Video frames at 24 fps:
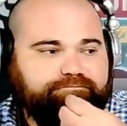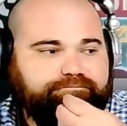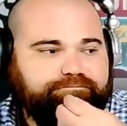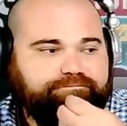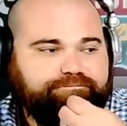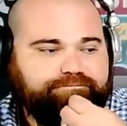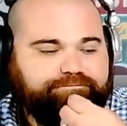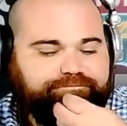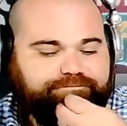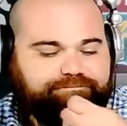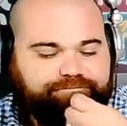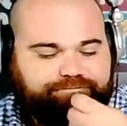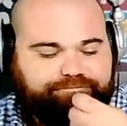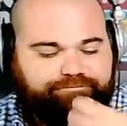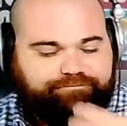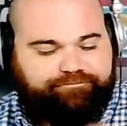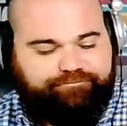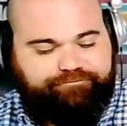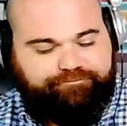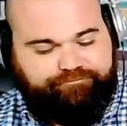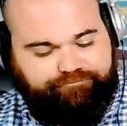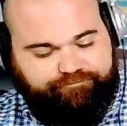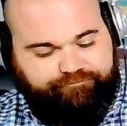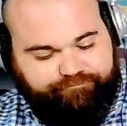
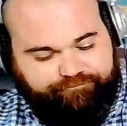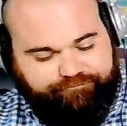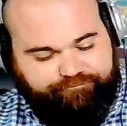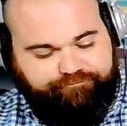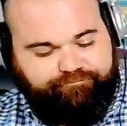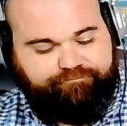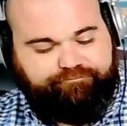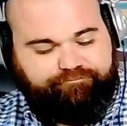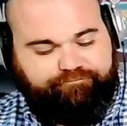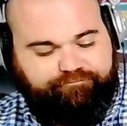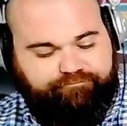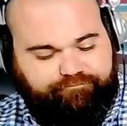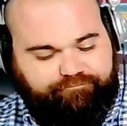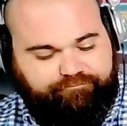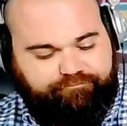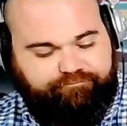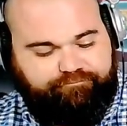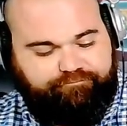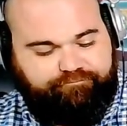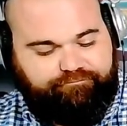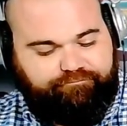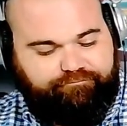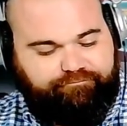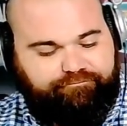
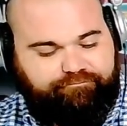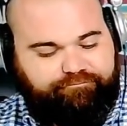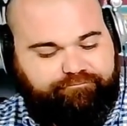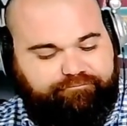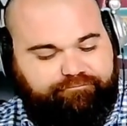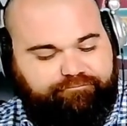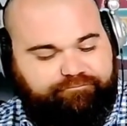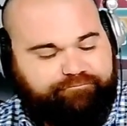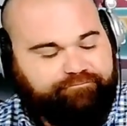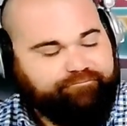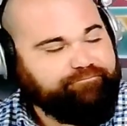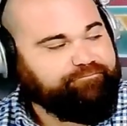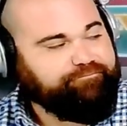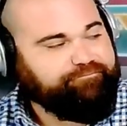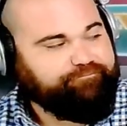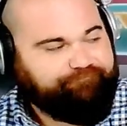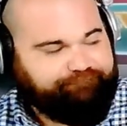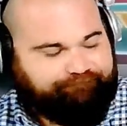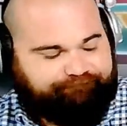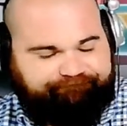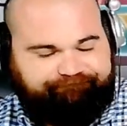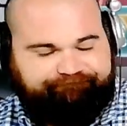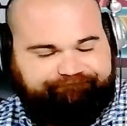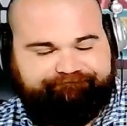
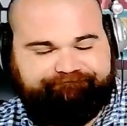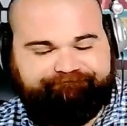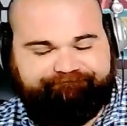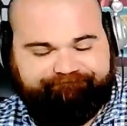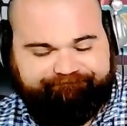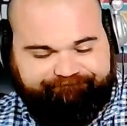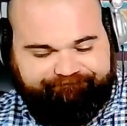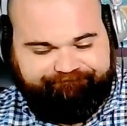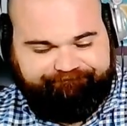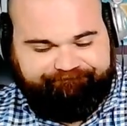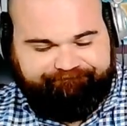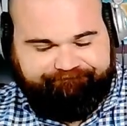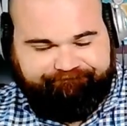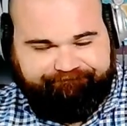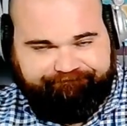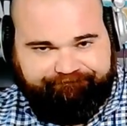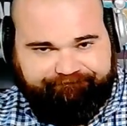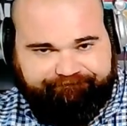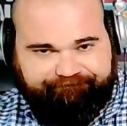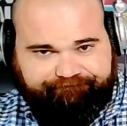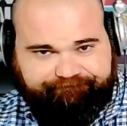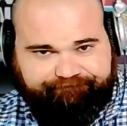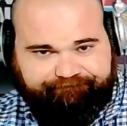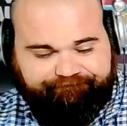
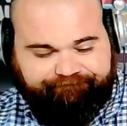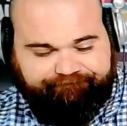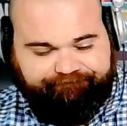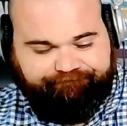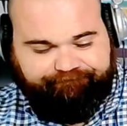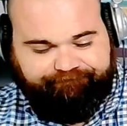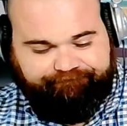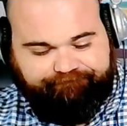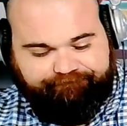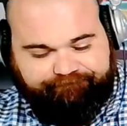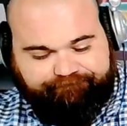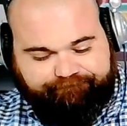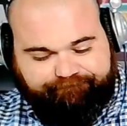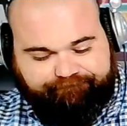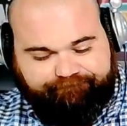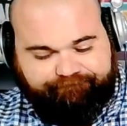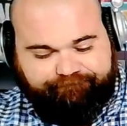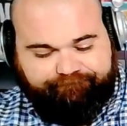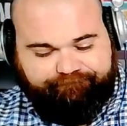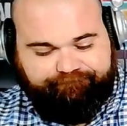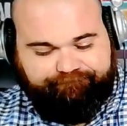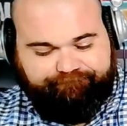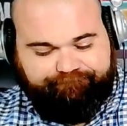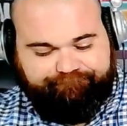
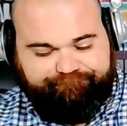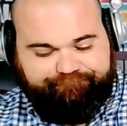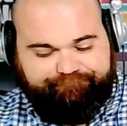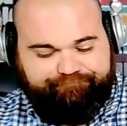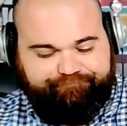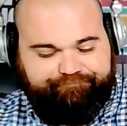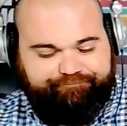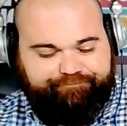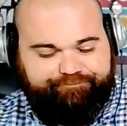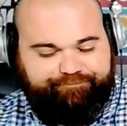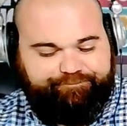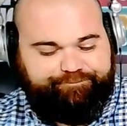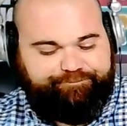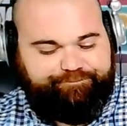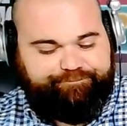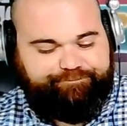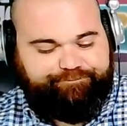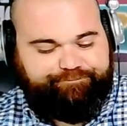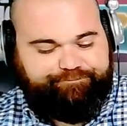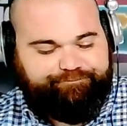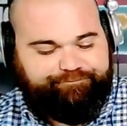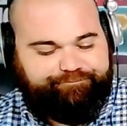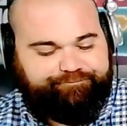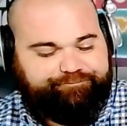
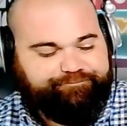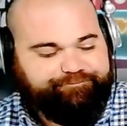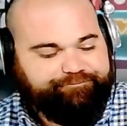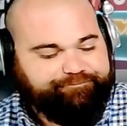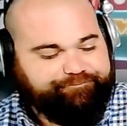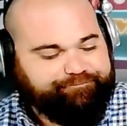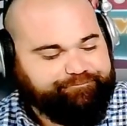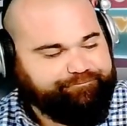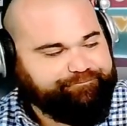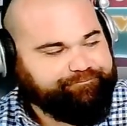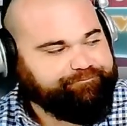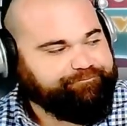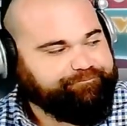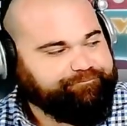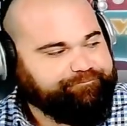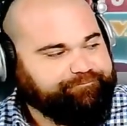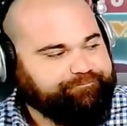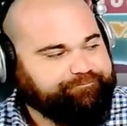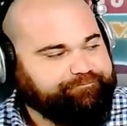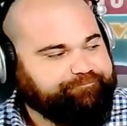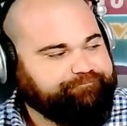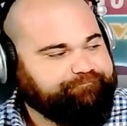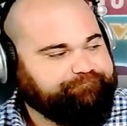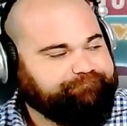(silent)